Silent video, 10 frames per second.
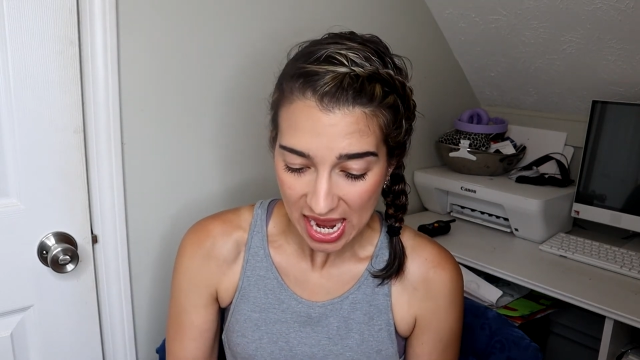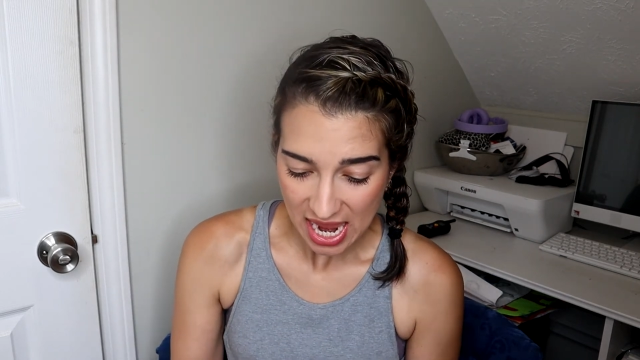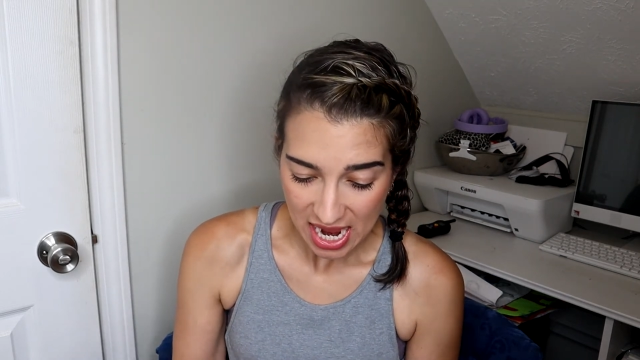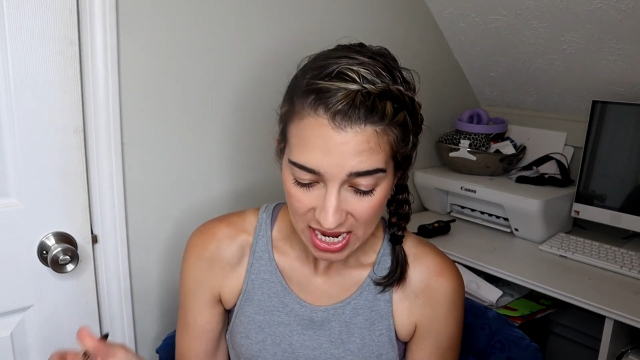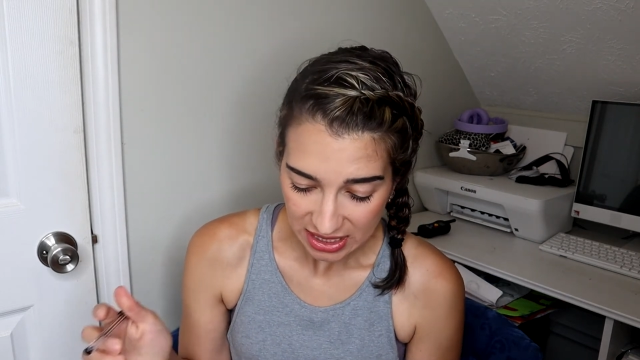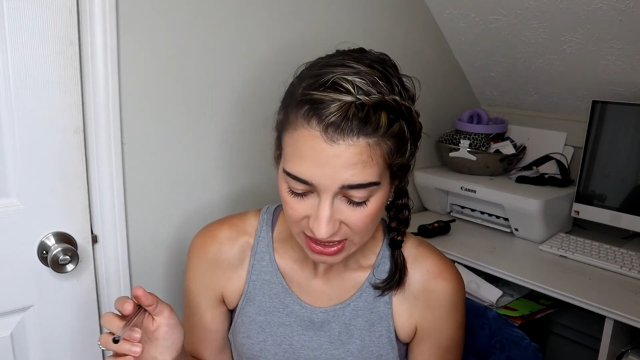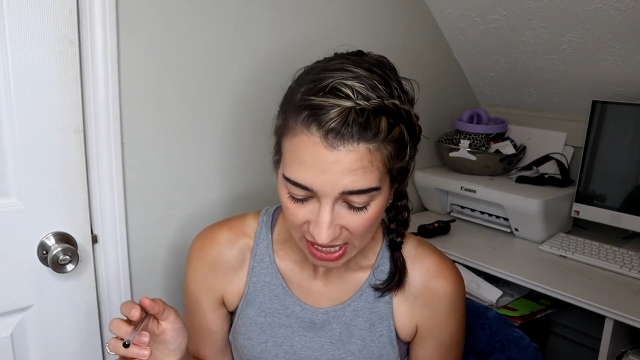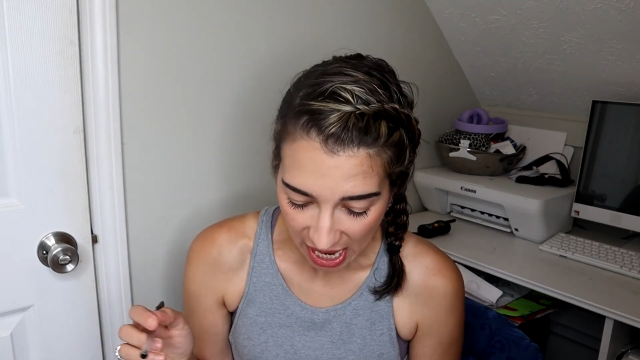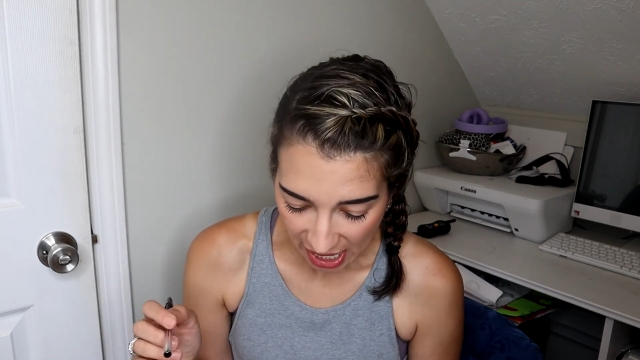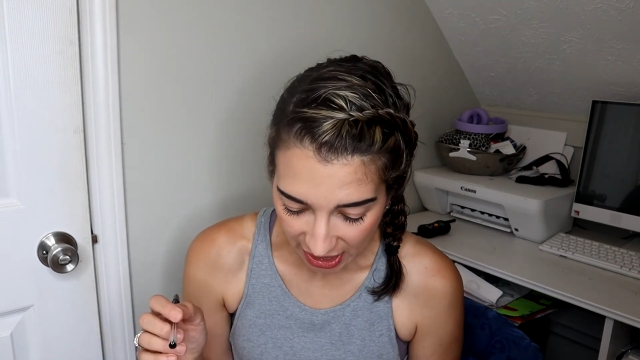and
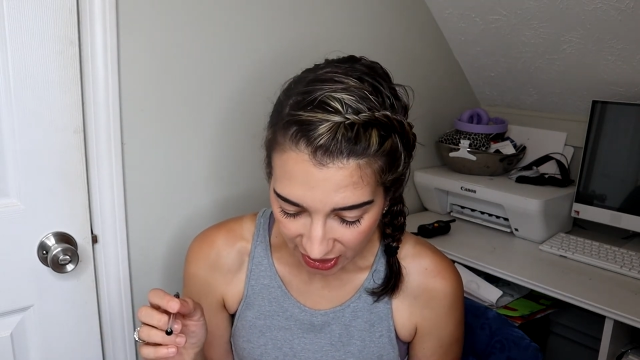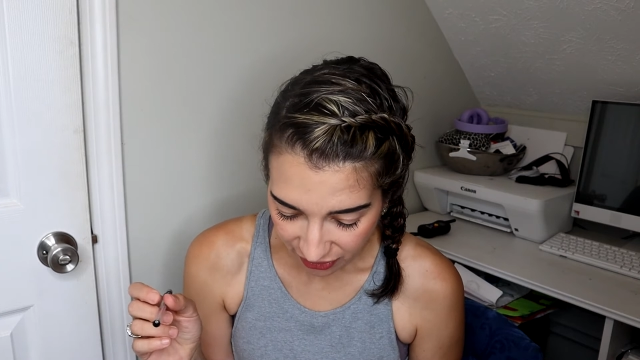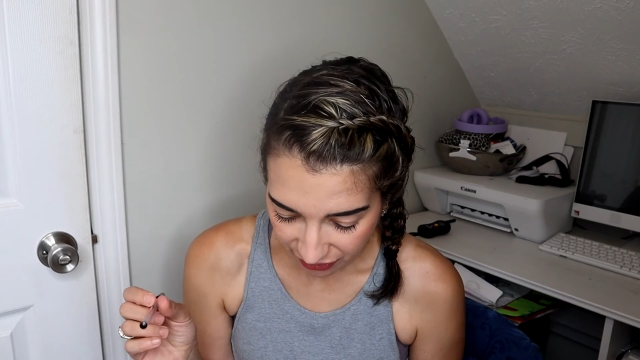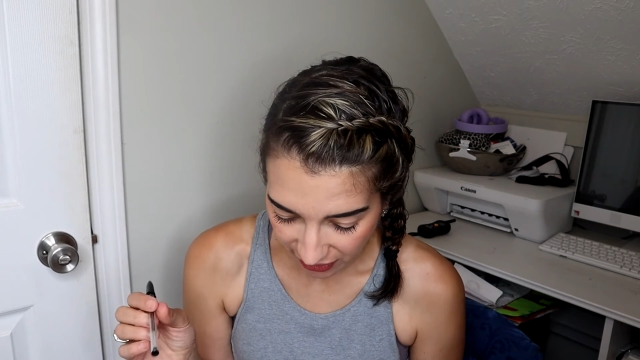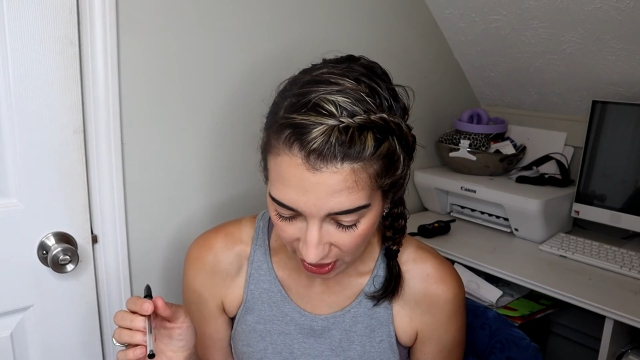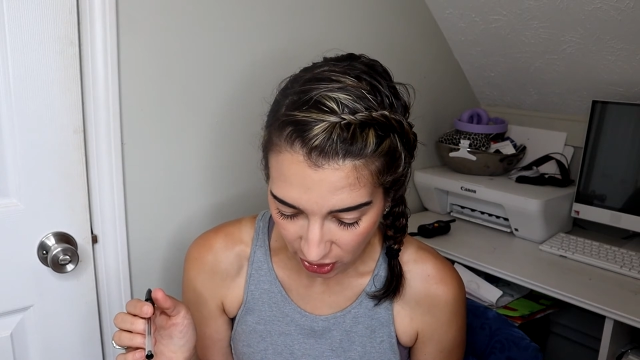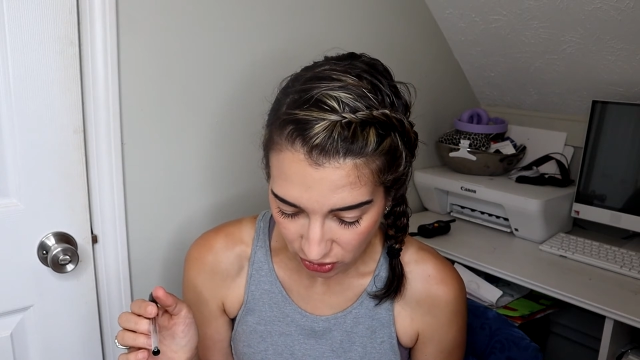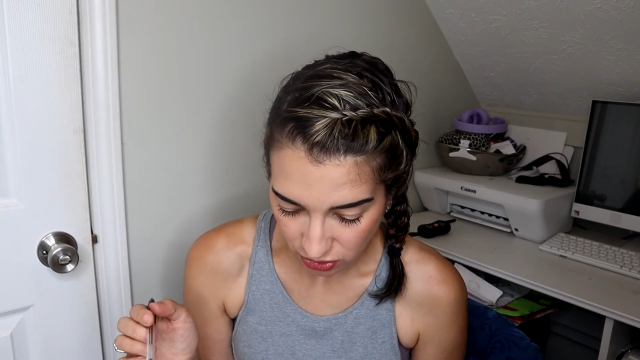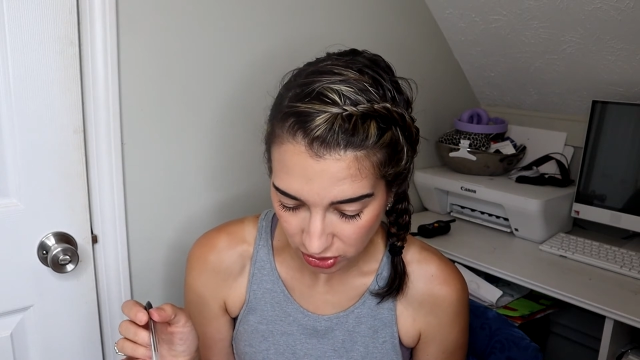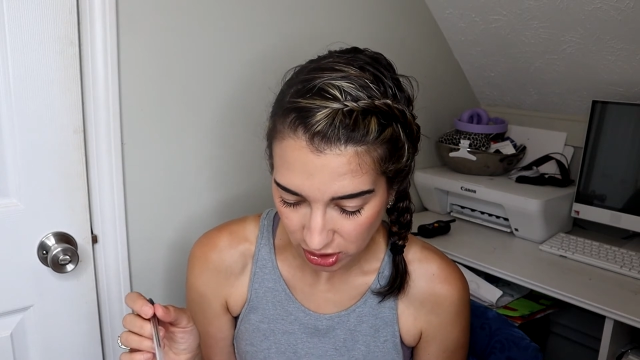I
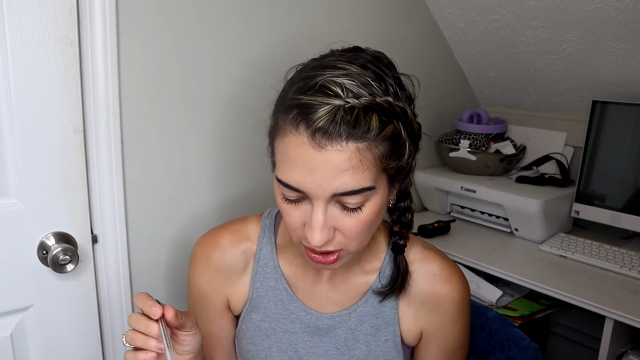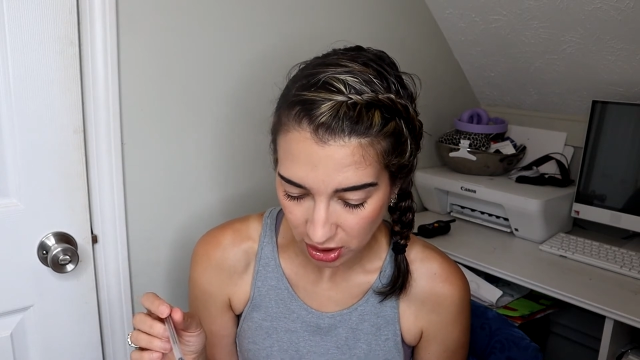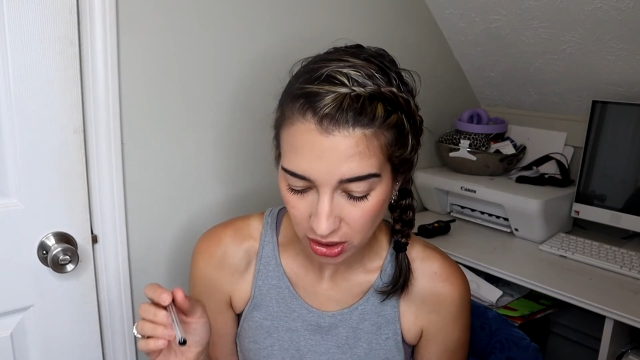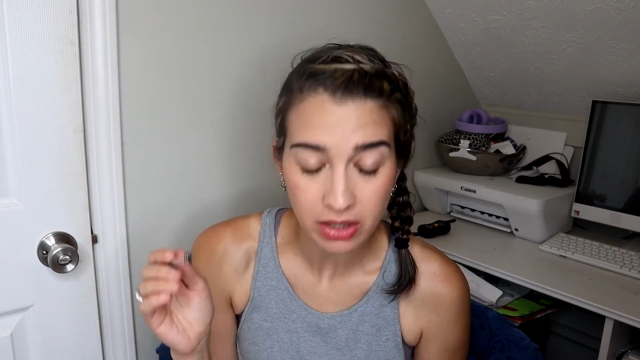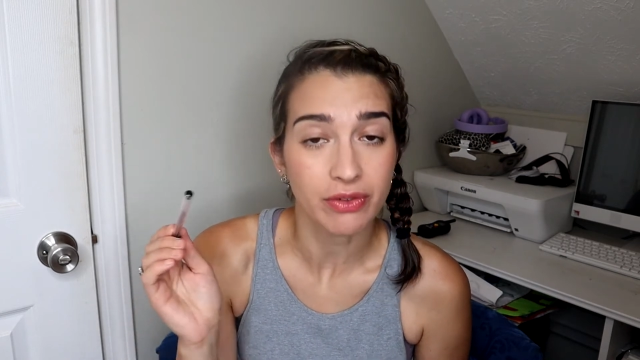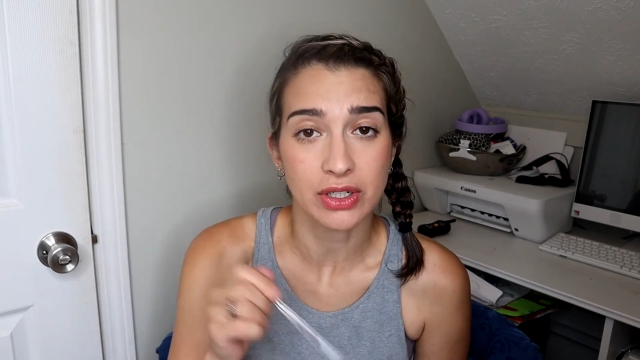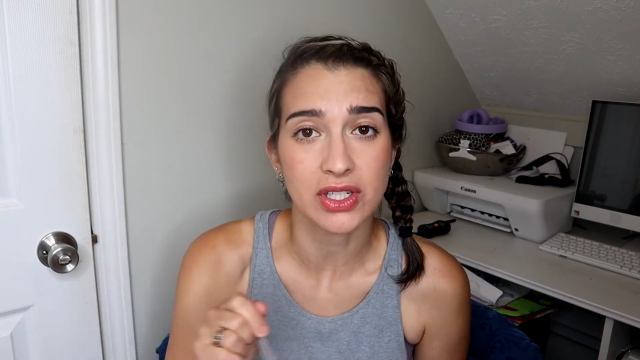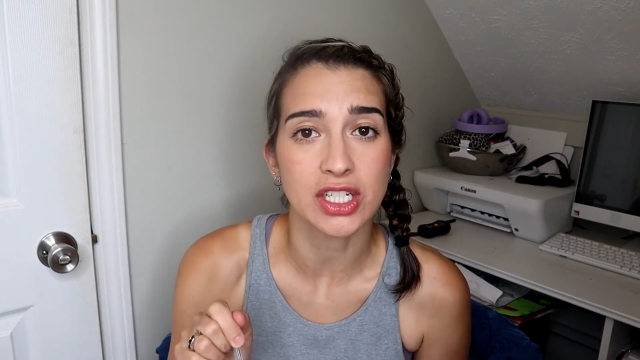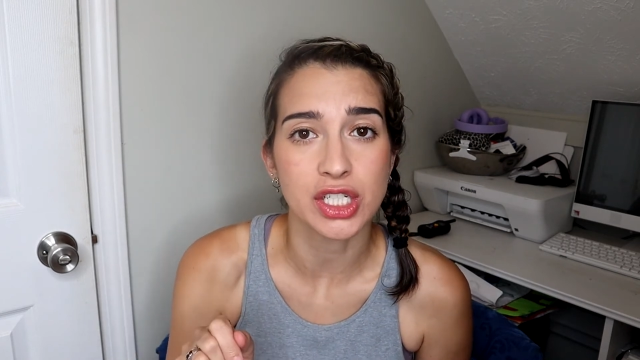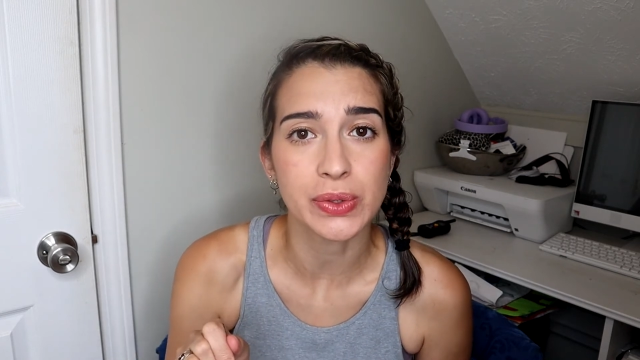found the verse
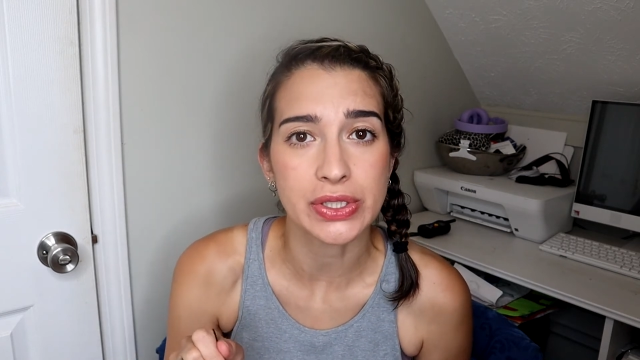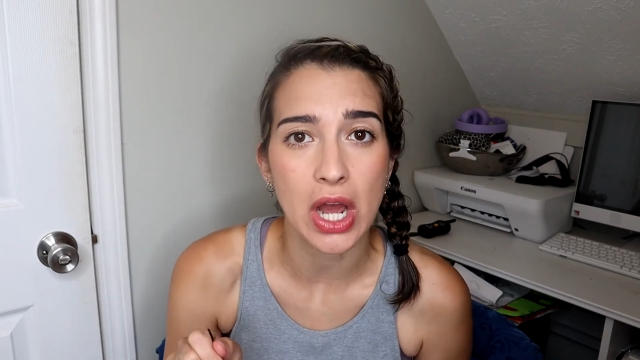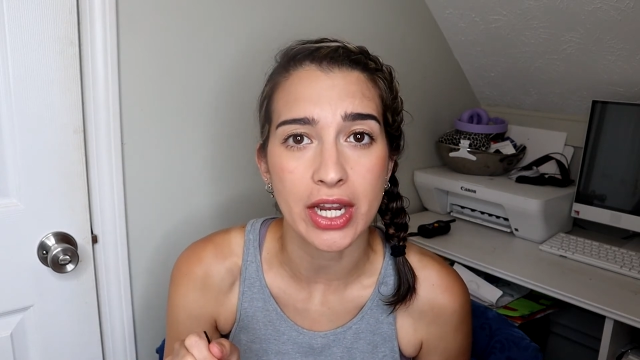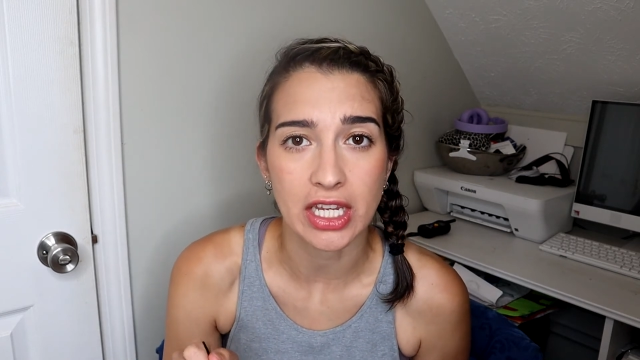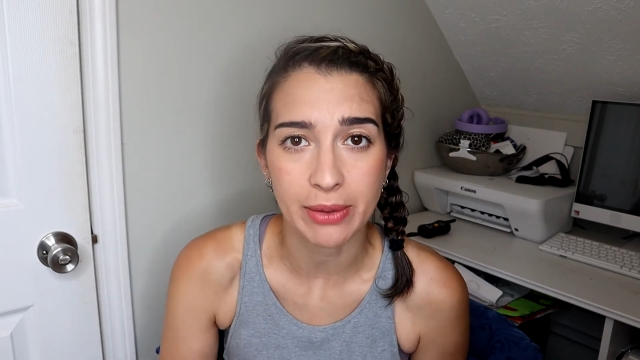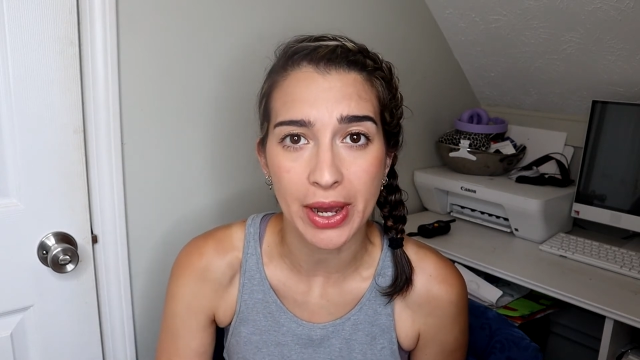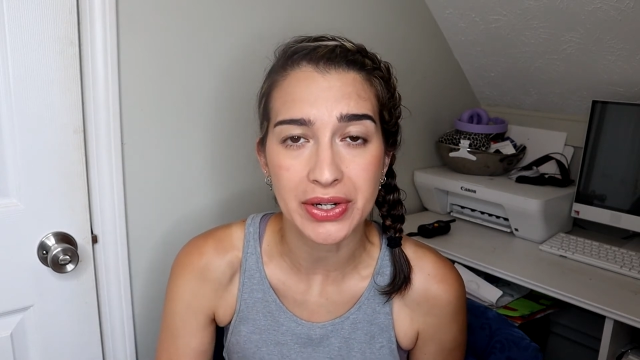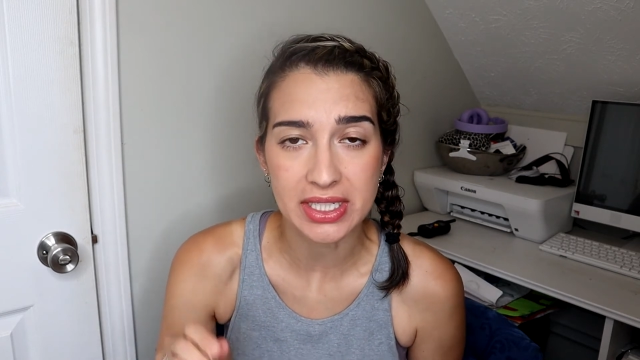that she was talking about.